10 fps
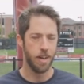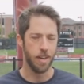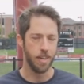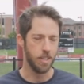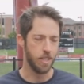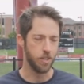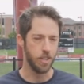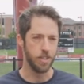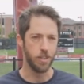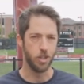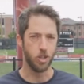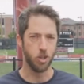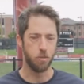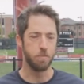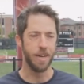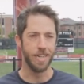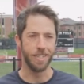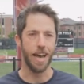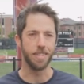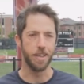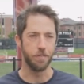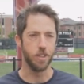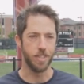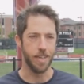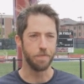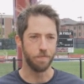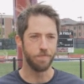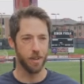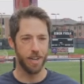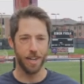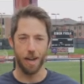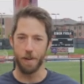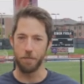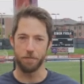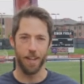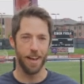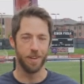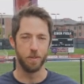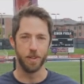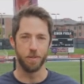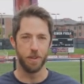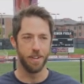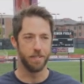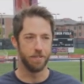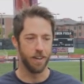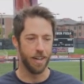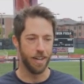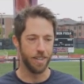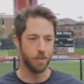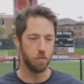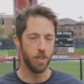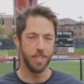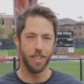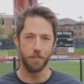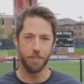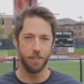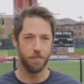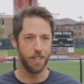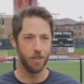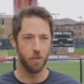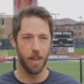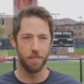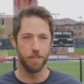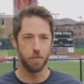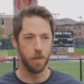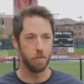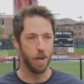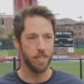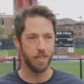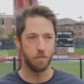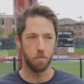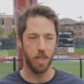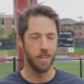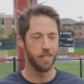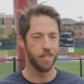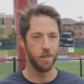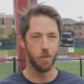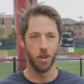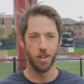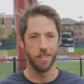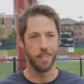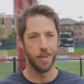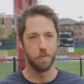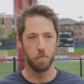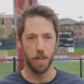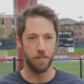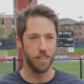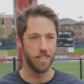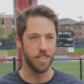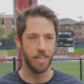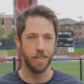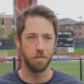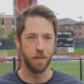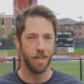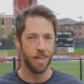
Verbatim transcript: Uh, is, is a tremendous asset for the team. We're going to come out flying. we we have uh, some really tough defense. We have some of the best players in the world that play for this team